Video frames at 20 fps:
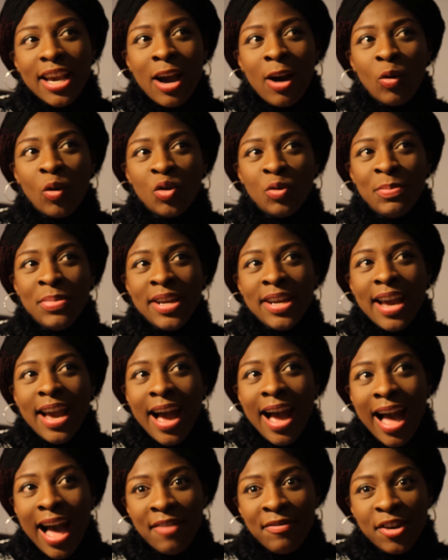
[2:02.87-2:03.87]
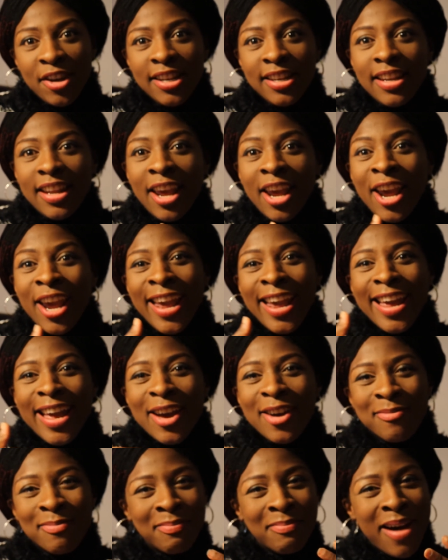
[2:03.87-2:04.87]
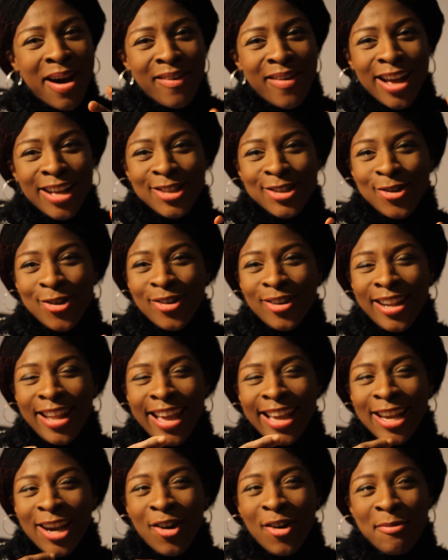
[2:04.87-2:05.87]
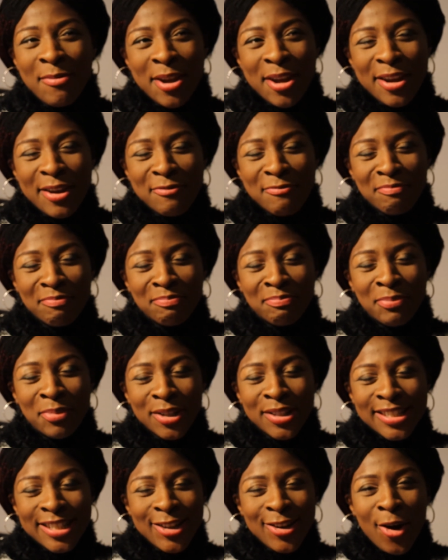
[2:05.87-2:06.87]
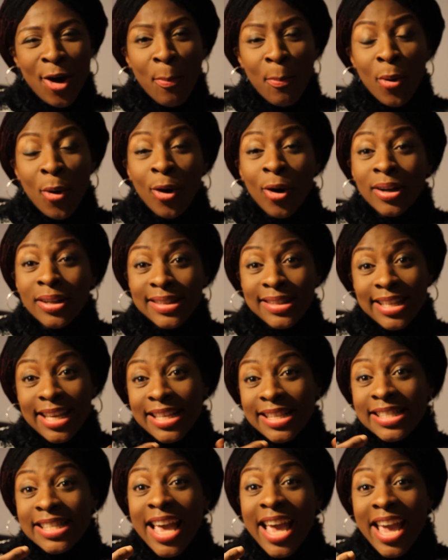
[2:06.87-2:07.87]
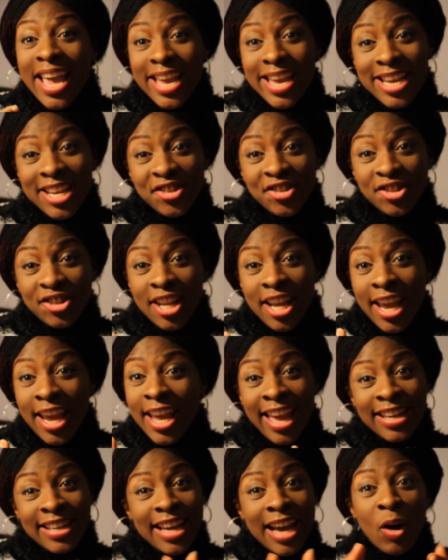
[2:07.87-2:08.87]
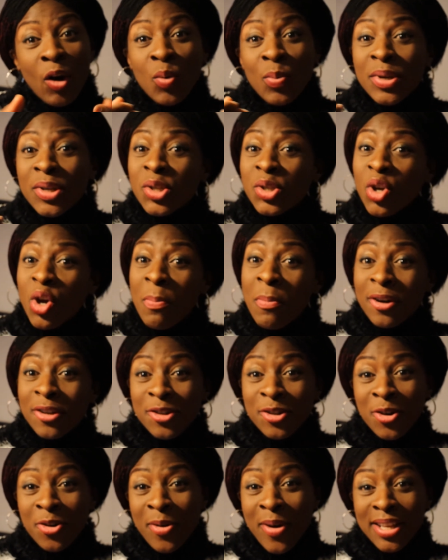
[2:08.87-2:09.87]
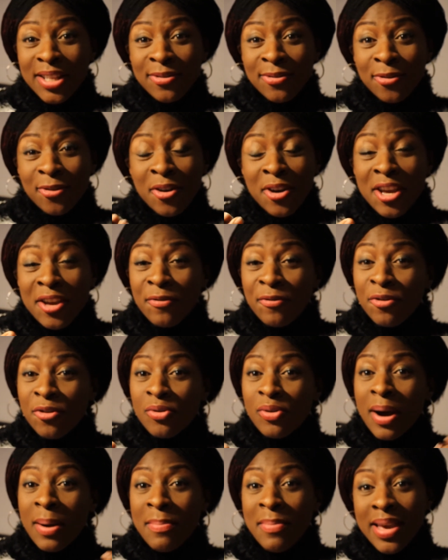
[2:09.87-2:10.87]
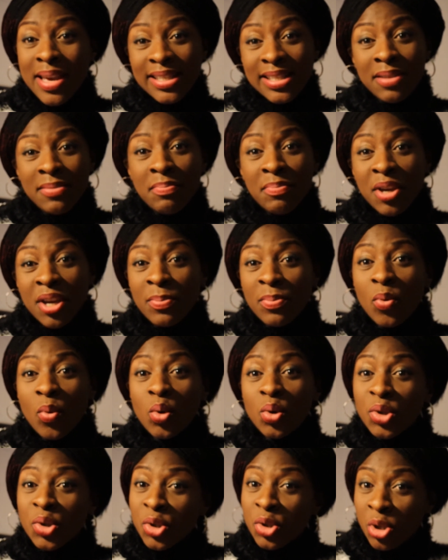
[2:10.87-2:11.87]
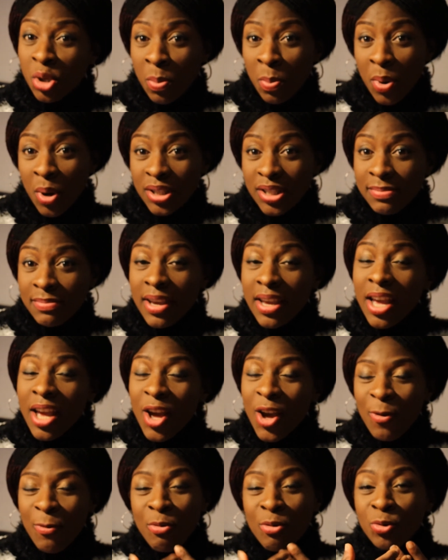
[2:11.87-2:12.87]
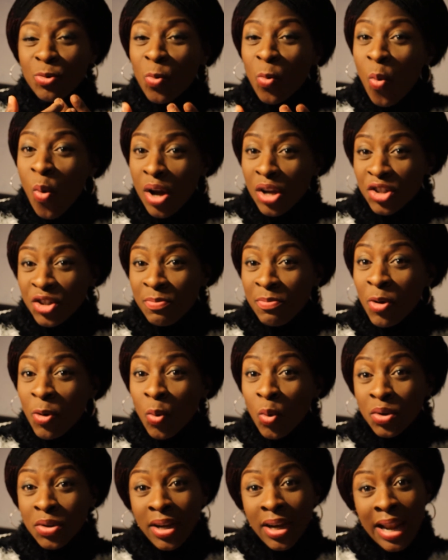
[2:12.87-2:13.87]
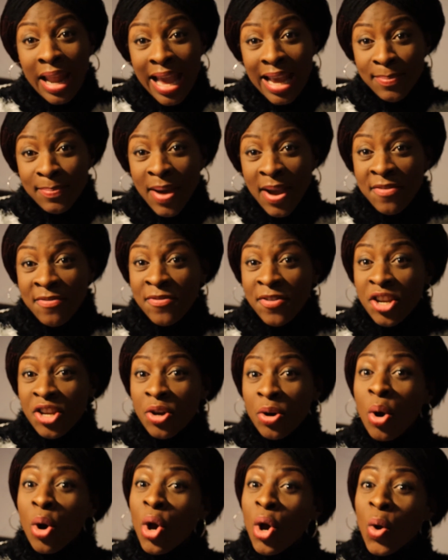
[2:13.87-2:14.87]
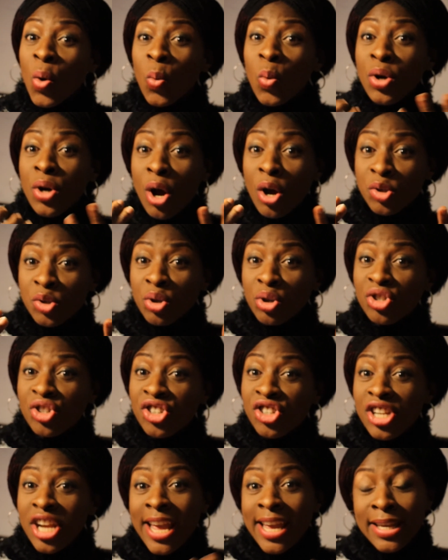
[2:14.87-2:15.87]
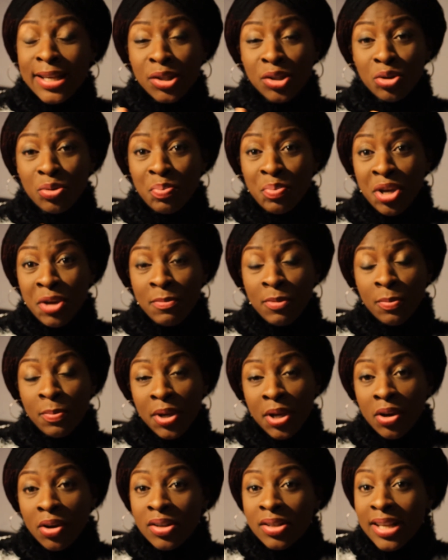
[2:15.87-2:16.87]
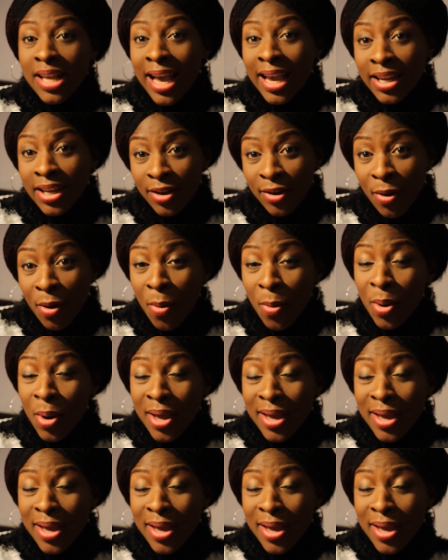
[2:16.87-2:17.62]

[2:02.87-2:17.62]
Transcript: I would be having a marathon. Like, I'll be putting up content each day, and I will be so much grateful if you amazing people would support me, would watch me, would like my video, would also share it to people, because I know